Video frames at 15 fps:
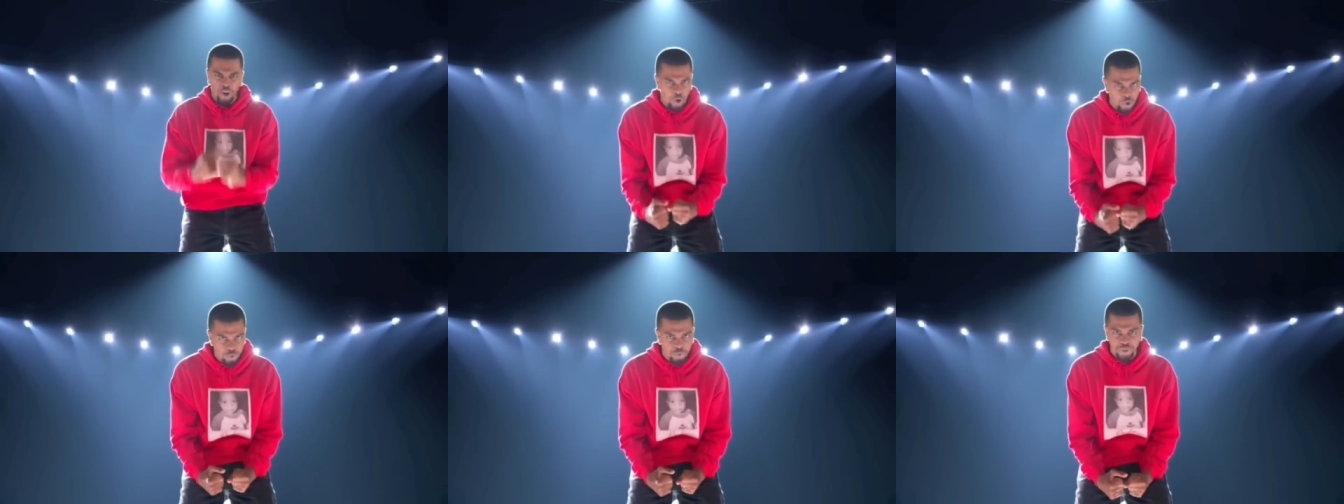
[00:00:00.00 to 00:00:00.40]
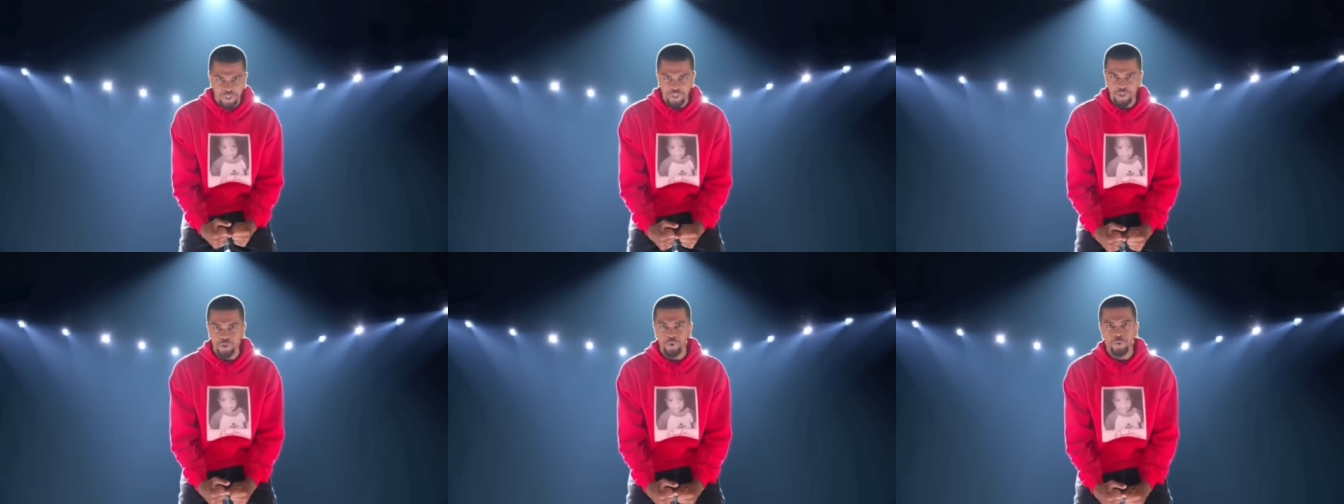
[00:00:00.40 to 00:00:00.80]
home
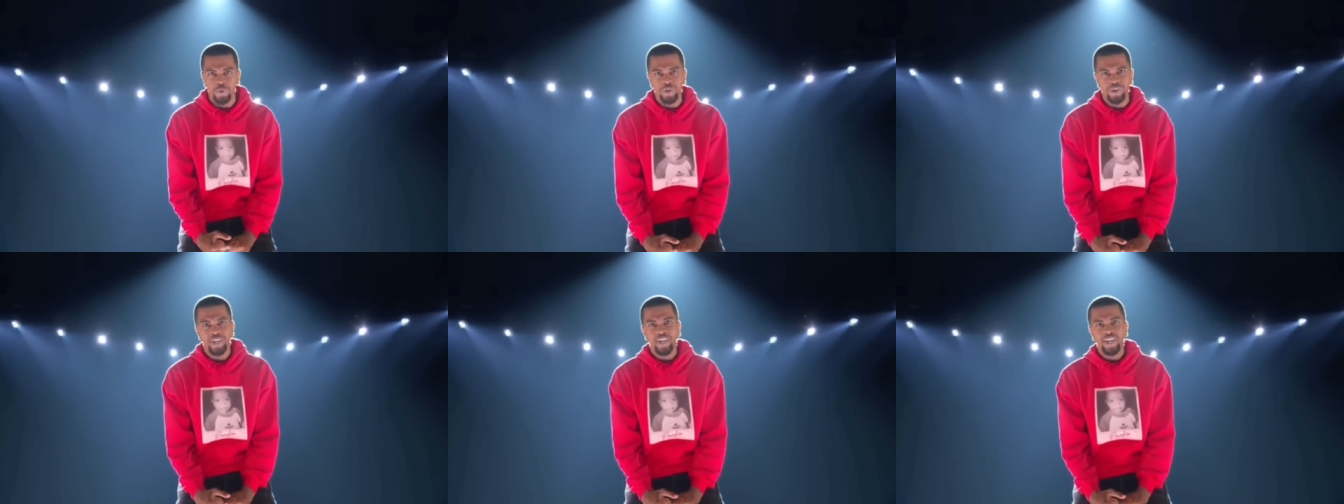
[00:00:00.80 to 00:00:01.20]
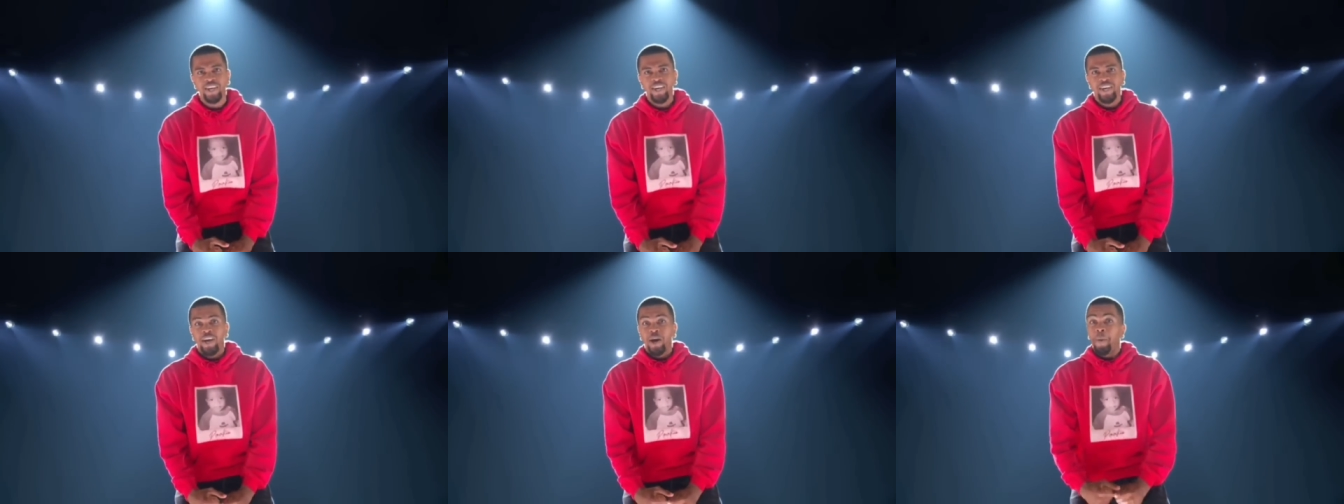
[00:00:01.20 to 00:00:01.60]
to you.
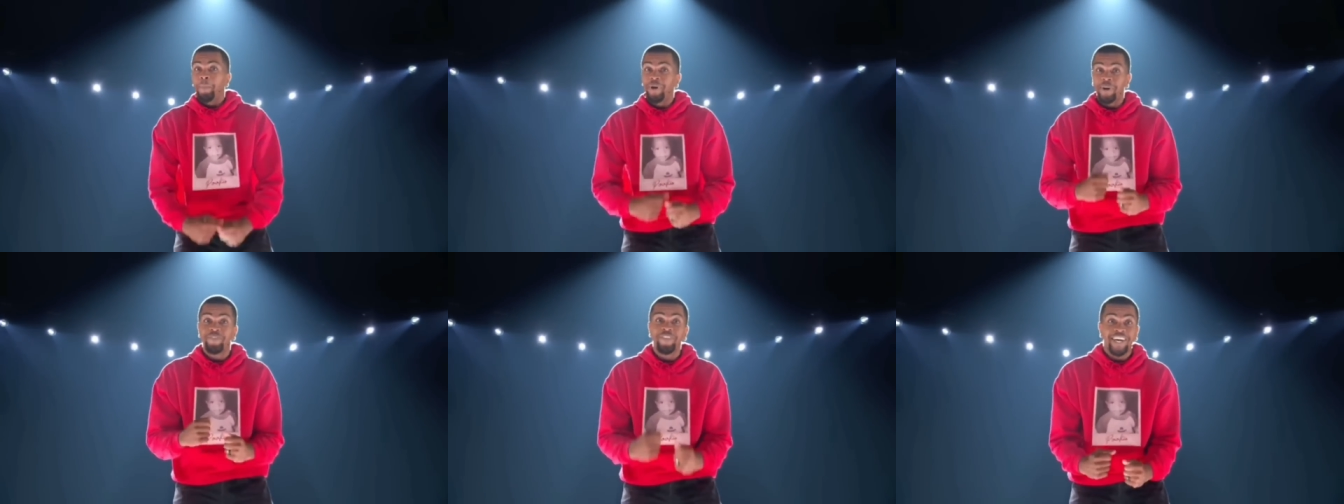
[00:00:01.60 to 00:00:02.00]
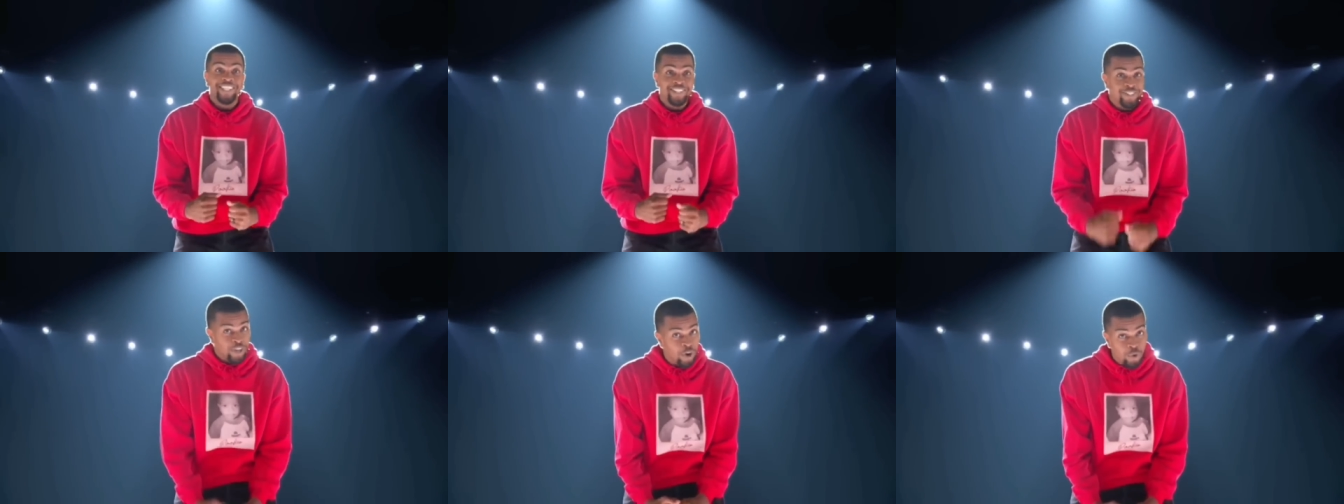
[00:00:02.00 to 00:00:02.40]
But if I
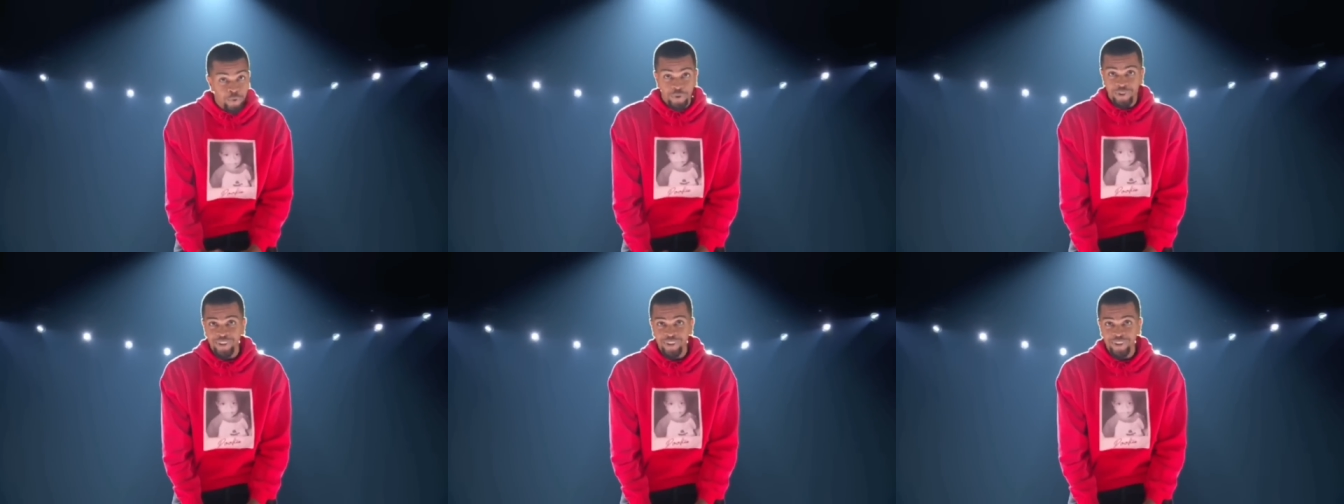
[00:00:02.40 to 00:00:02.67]
don't,